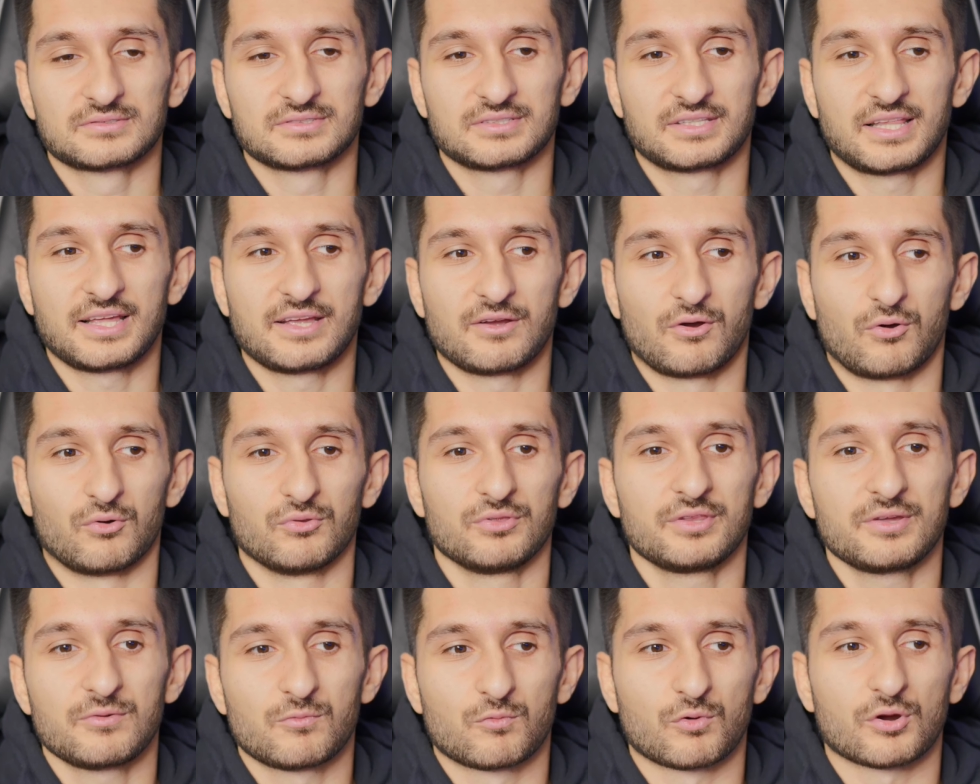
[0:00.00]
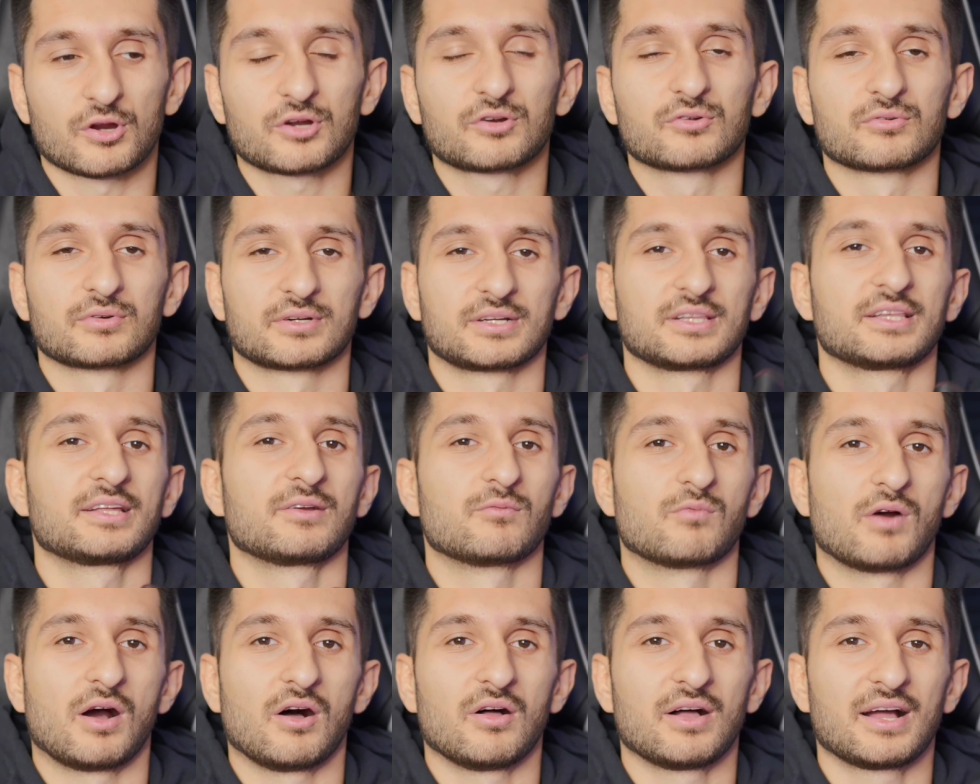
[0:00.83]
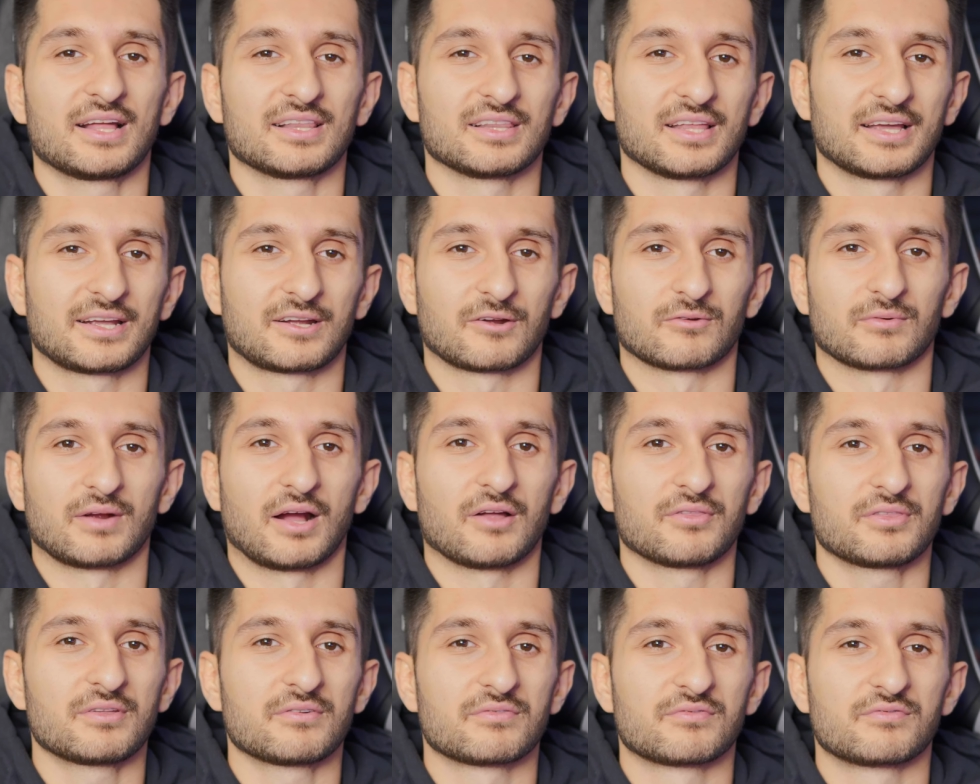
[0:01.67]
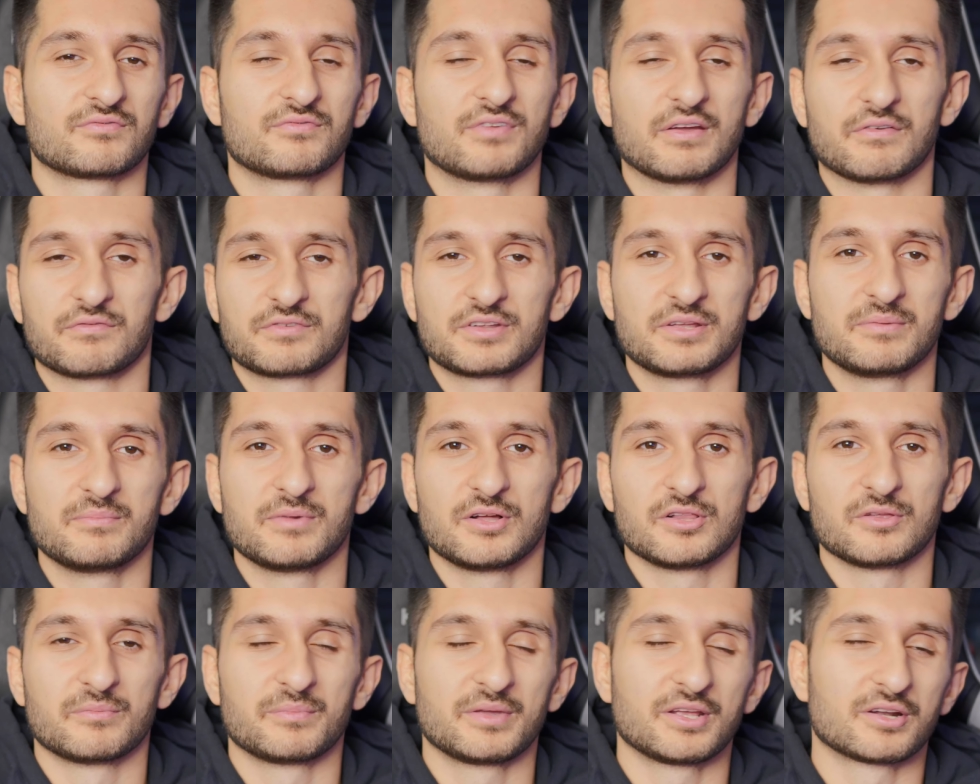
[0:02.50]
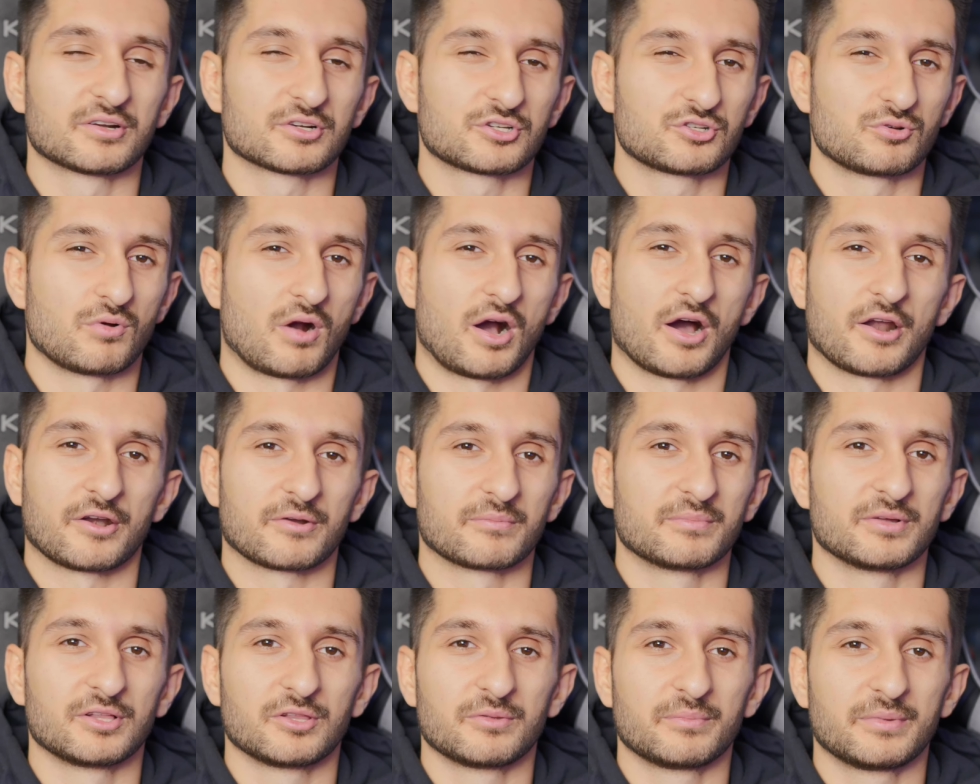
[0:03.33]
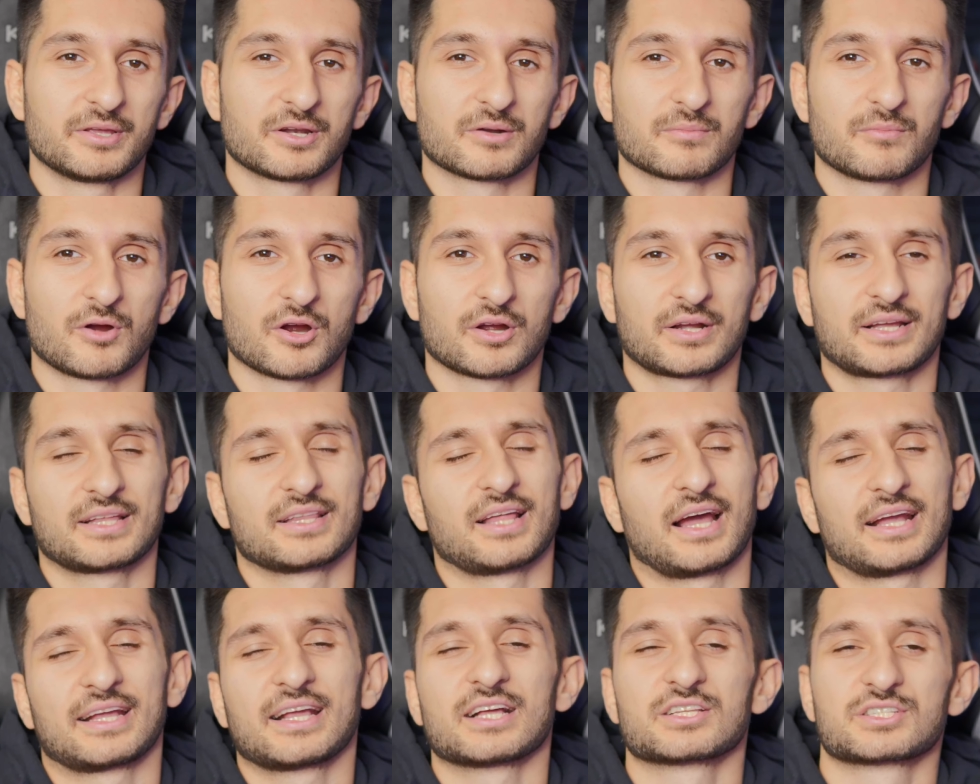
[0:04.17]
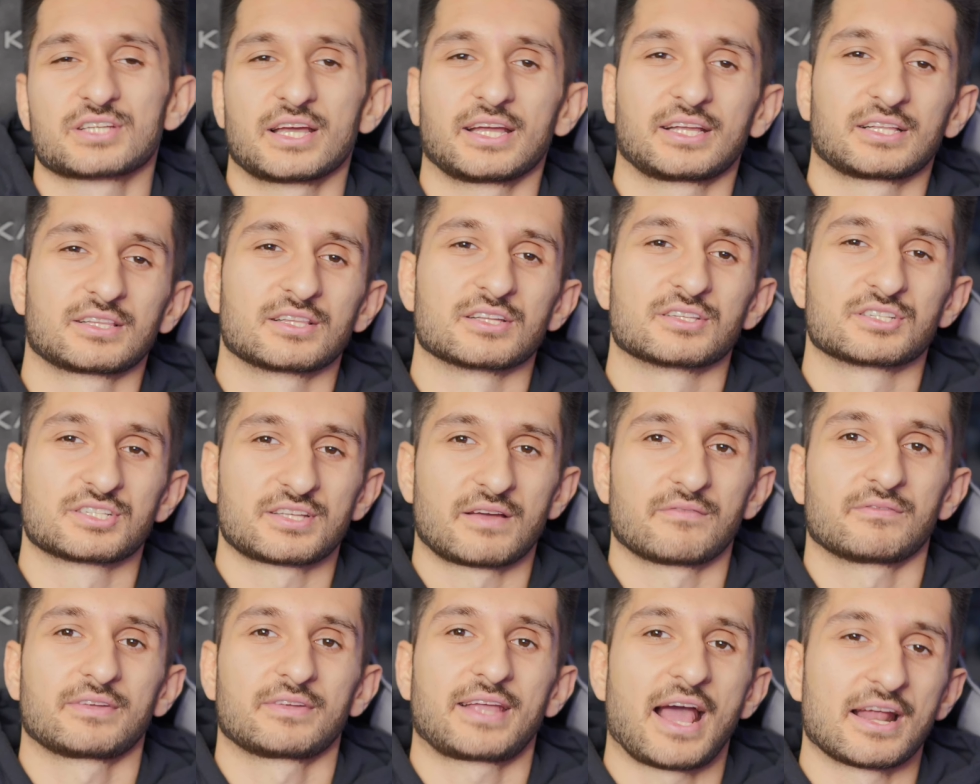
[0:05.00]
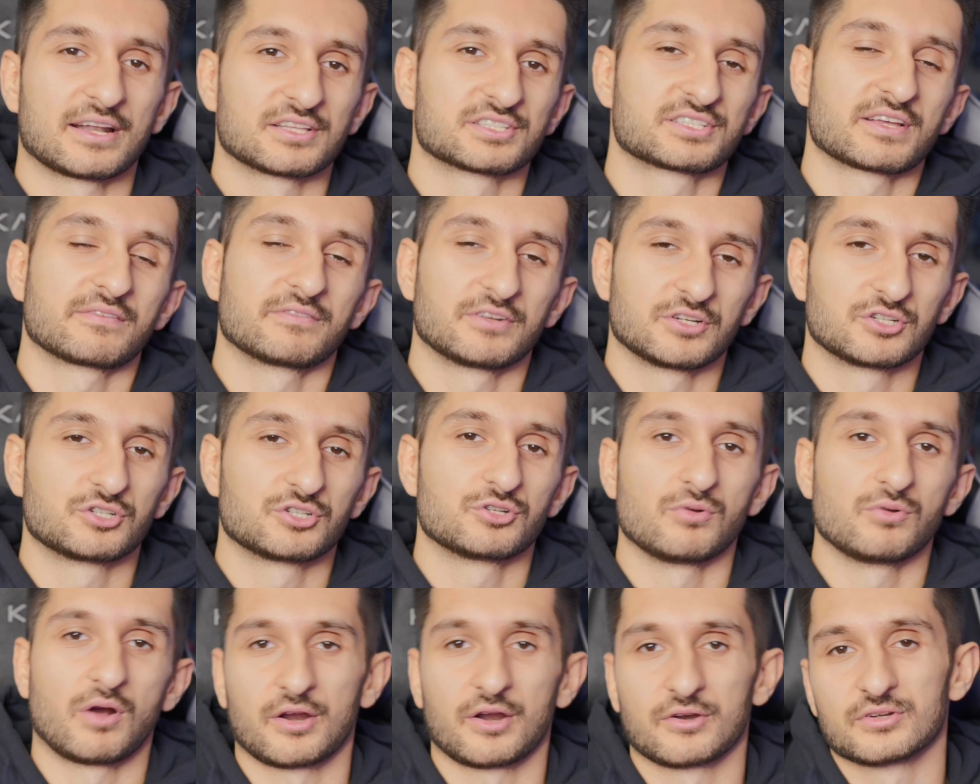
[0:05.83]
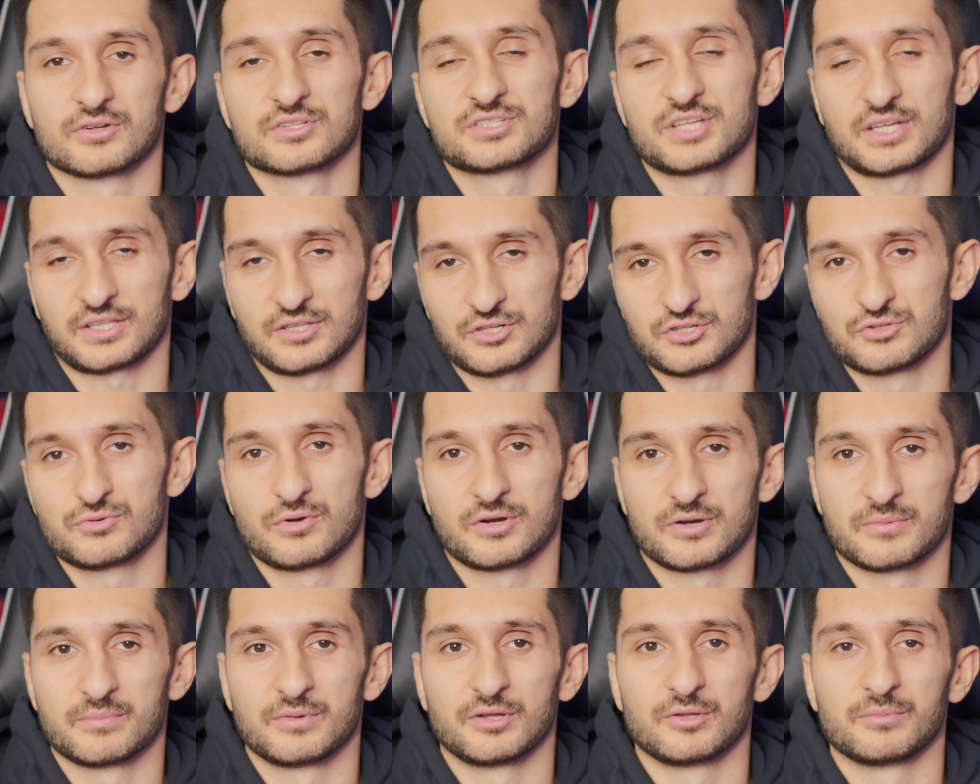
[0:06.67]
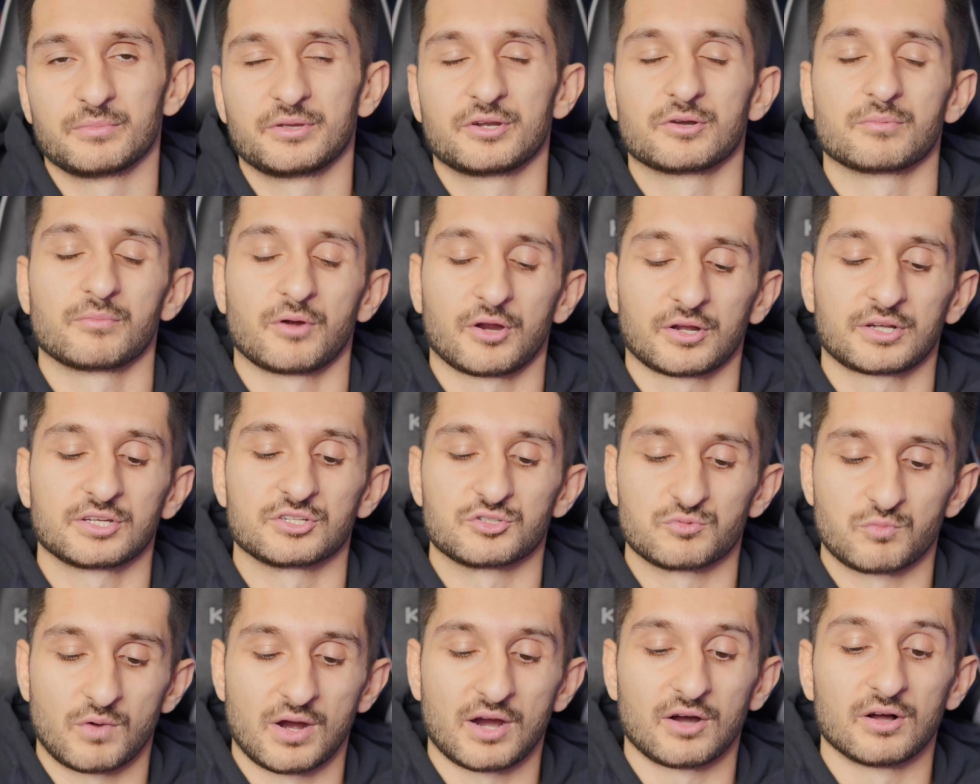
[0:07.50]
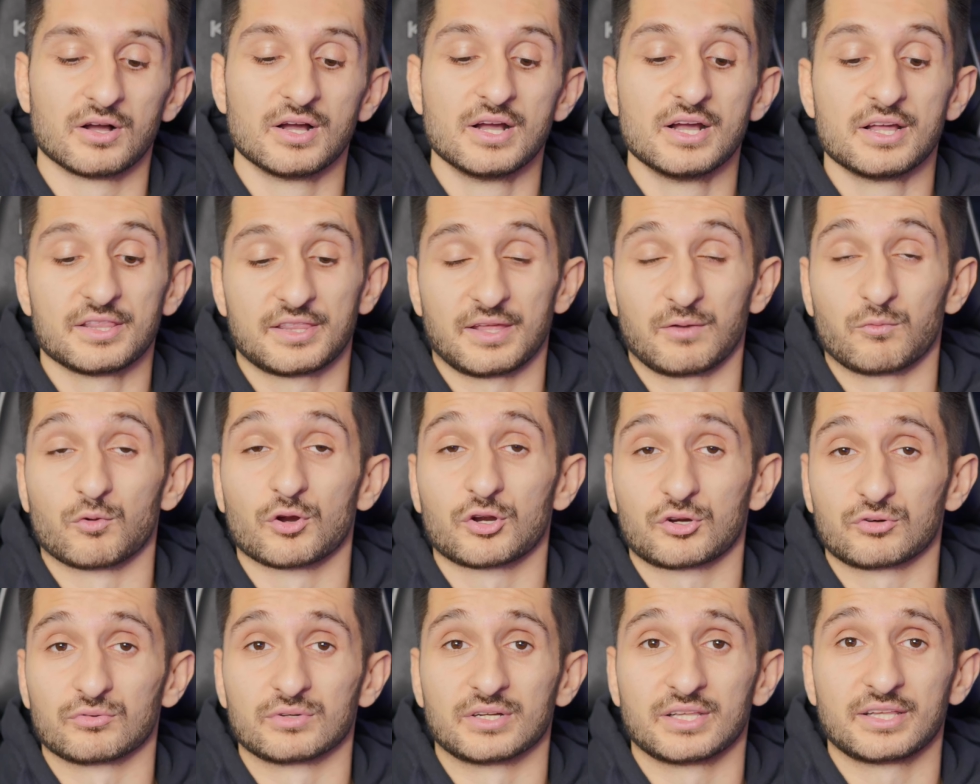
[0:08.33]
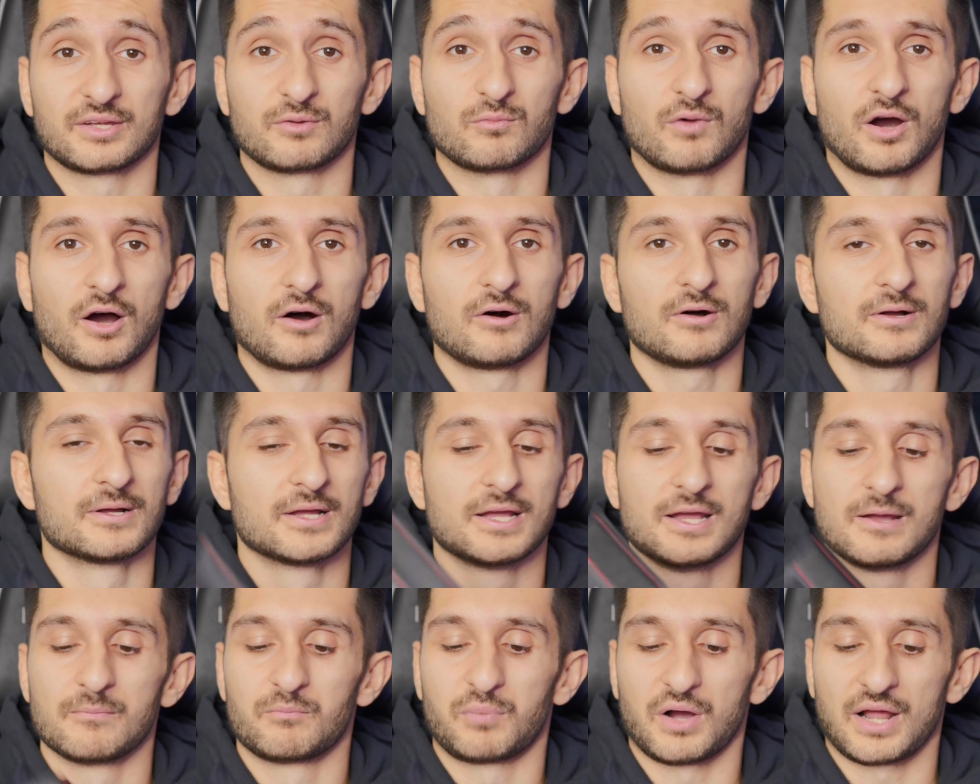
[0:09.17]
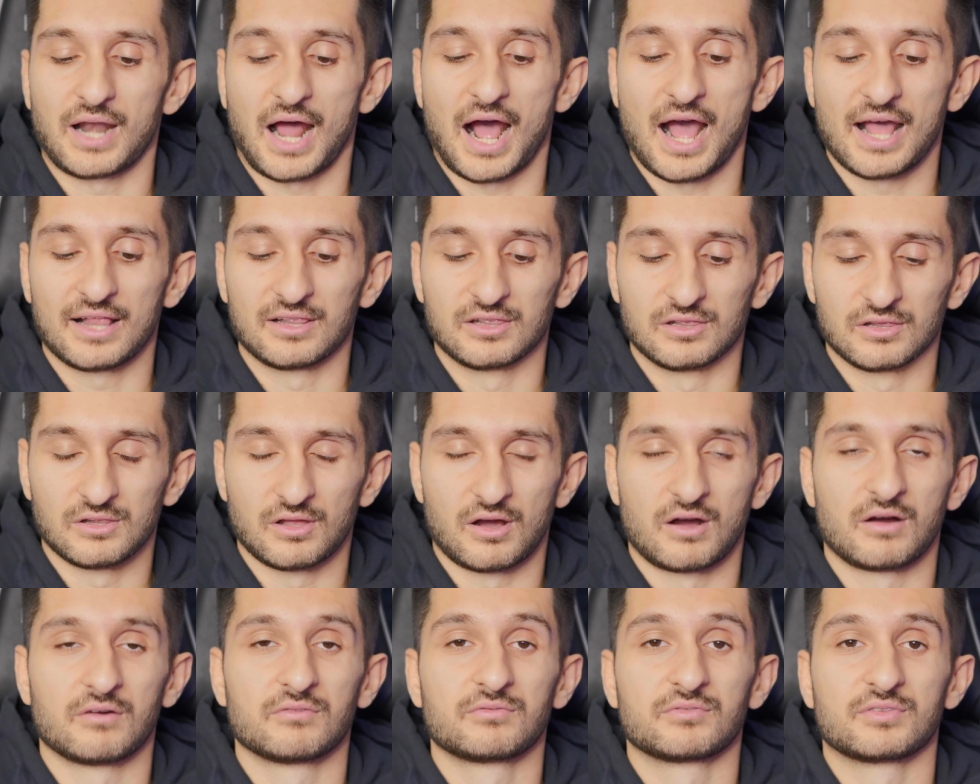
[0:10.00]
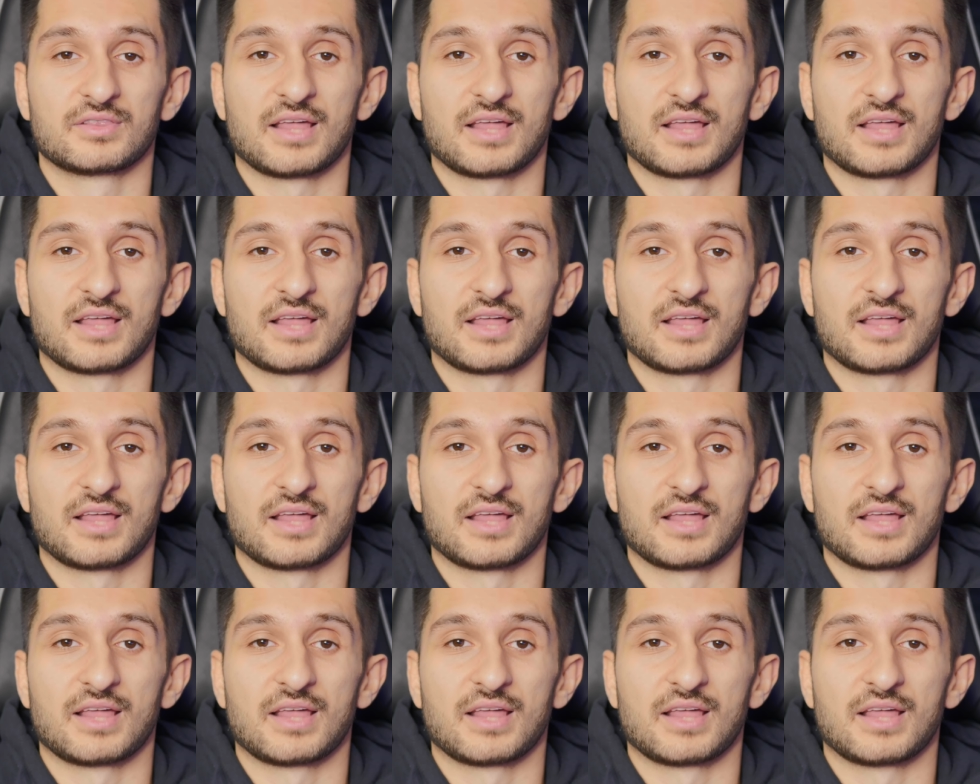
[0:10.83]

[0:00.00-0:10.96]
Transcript: they only work really well at like around the 50mm to 100mm mark, and I guess like the Canon 7200s, like the 200mm mark as well, they work really well. But I love